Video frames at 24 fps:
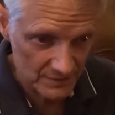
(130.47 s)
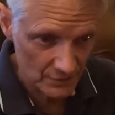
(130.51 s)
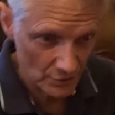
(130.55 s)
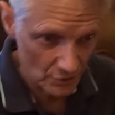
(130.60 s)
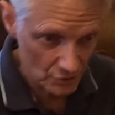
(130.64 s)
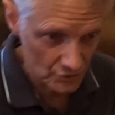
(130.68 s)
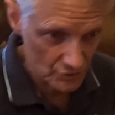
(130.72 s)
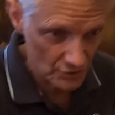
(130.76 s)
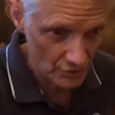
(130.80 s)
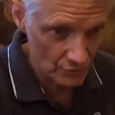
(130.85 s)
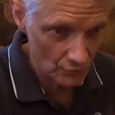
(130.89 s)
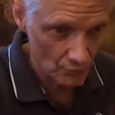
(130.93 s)

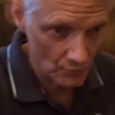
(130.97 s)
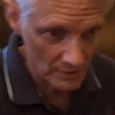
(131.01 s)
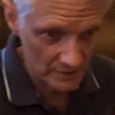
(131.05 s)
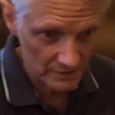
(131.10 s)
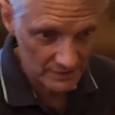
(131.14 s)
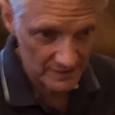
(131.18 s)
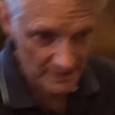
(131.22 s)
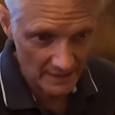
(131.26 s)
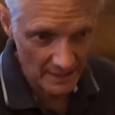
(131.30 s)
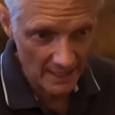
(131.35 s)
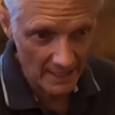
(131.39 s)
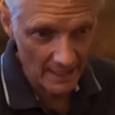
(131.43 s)
Those are the ones
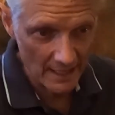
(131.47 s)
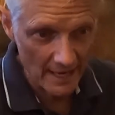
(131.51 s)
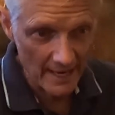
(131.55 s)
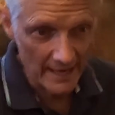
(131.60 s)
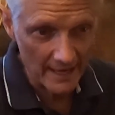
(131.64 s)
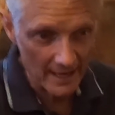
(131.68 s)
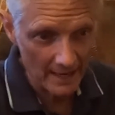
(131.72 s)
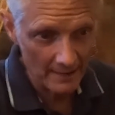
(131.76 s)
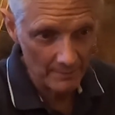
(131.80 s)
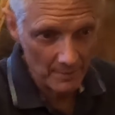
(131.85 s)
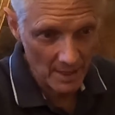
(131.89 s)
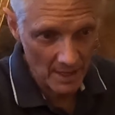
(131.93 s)
that I like.
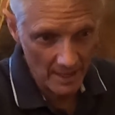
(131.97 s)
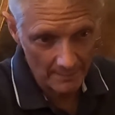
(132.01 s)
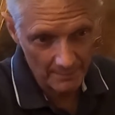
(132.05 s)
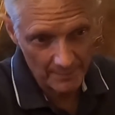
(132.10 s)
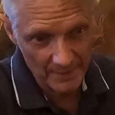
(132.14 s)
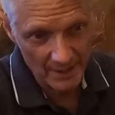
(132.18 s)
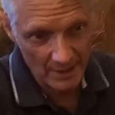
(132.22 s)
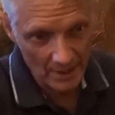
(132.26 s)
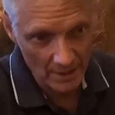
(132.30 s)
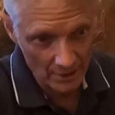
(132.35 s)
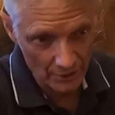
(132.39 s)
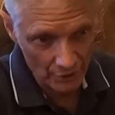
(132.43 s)
I'm not
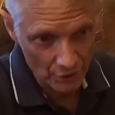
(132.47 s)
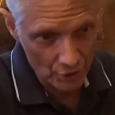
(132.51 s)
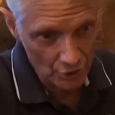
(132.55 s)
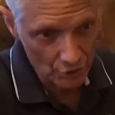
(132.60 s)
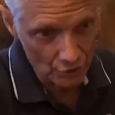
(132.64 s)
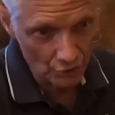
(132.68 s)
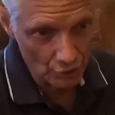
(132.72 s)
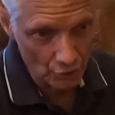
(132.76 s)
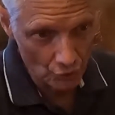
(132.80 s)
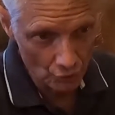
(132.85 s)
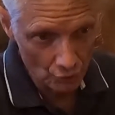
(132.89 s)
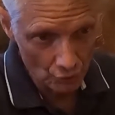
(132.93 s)
big on
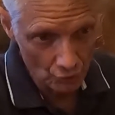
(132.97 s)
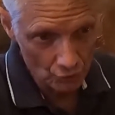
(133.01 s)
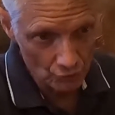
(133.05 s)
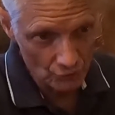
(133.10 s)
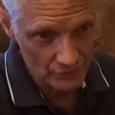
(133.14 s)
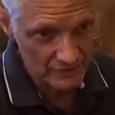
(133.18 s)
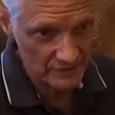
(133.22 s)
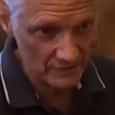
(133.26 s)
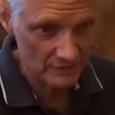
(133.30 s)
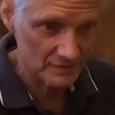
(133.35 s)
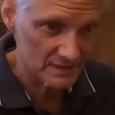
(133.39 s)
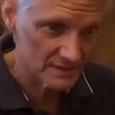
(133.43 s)

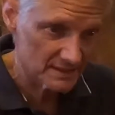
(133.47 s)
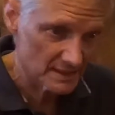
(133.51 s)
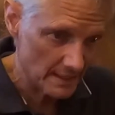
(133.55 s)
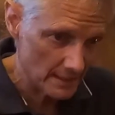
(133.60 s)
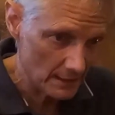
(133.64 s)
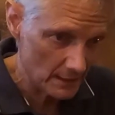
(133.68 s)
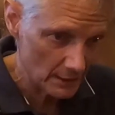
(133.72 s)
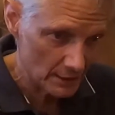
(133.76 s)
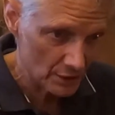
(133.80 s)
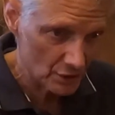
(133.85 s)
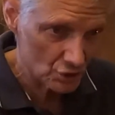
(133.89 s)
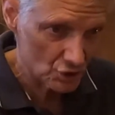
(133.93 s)
canoes and
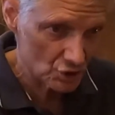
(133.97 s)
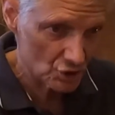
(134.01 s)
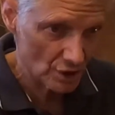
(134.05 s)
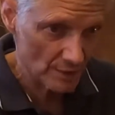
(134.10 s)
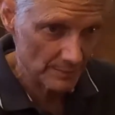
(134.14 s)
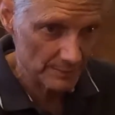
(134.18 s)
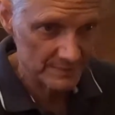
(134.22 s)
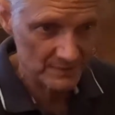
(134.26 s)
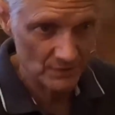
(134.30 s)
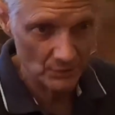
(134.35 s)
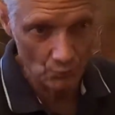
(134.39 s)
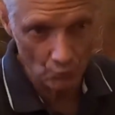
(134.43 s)
sailing
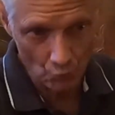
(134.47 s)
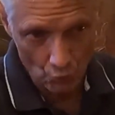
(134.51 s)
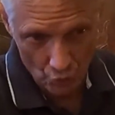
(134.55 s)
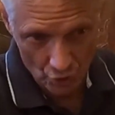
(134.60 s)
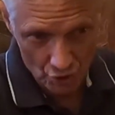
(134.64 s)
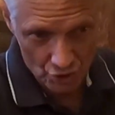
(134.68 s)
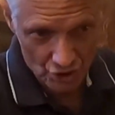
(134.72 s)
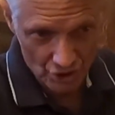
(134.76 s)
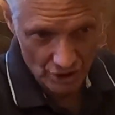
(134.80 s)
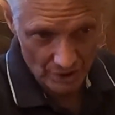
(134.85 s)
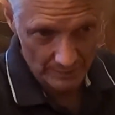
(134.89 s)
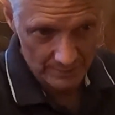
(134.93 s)
ships and
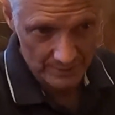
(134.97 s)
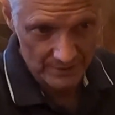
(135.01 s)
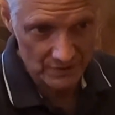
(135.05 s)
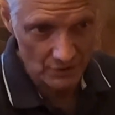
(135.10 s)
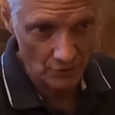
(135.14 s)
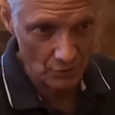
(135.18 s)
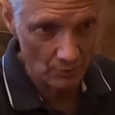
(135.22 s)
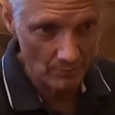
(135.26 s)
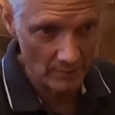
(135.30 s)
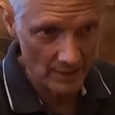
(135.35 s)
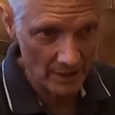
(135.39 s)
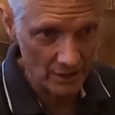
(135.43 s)
warships
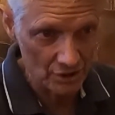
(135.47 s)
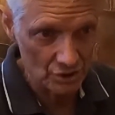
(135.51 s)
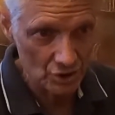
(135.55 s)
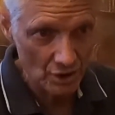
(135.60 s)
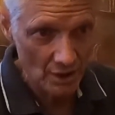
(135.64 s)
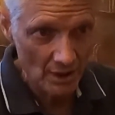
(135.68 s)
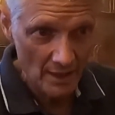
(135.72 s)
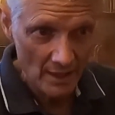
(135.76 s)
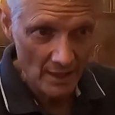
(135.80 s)
so much.